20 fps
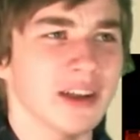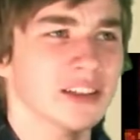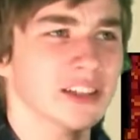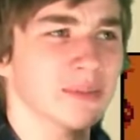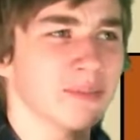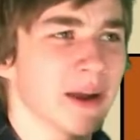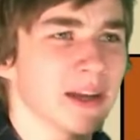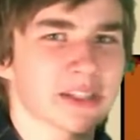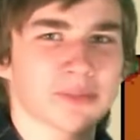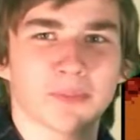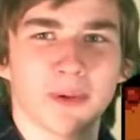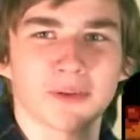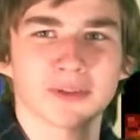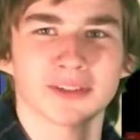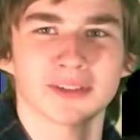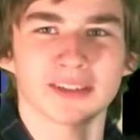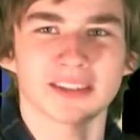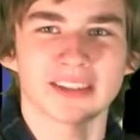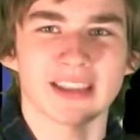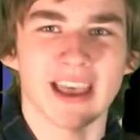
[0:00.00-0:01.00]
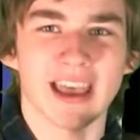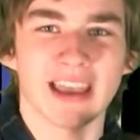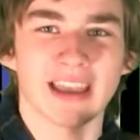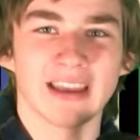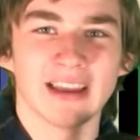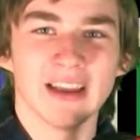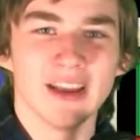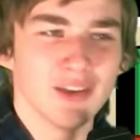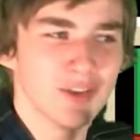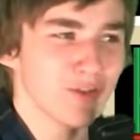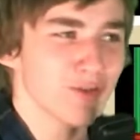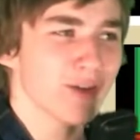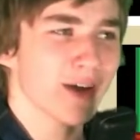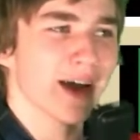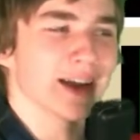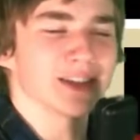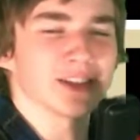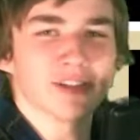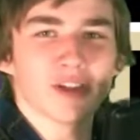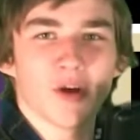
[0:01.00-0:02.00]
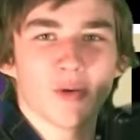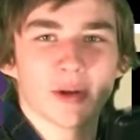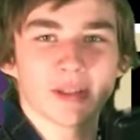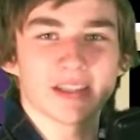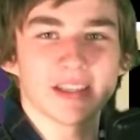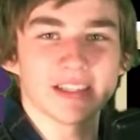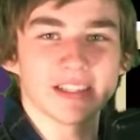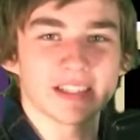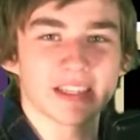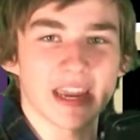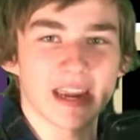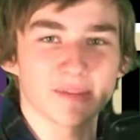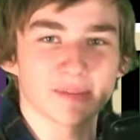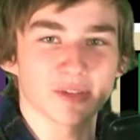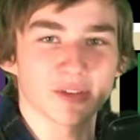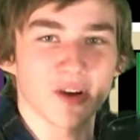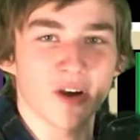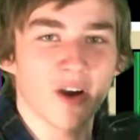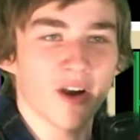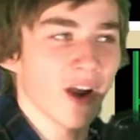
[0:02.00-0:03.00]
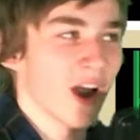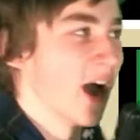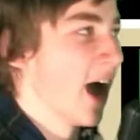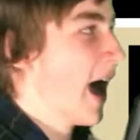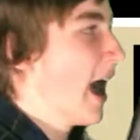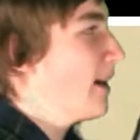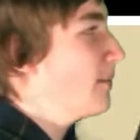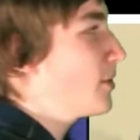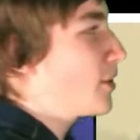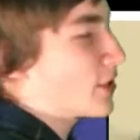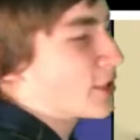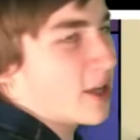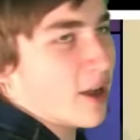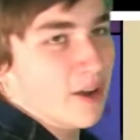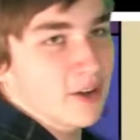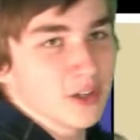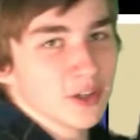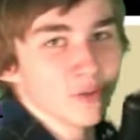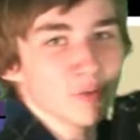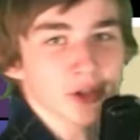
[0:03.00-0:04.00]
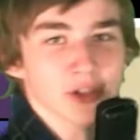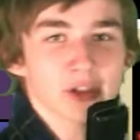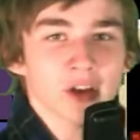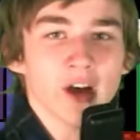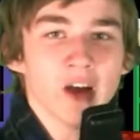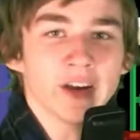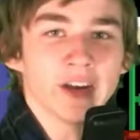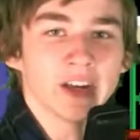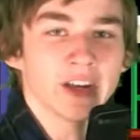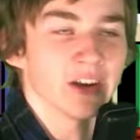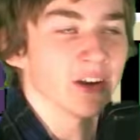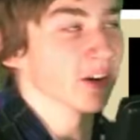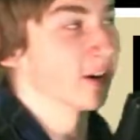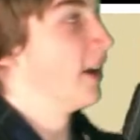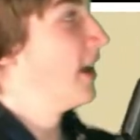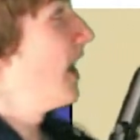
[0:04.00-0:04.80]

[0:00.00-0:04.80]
else am I supposed to say? You guys know what these games are. I'm just telling you what's on here.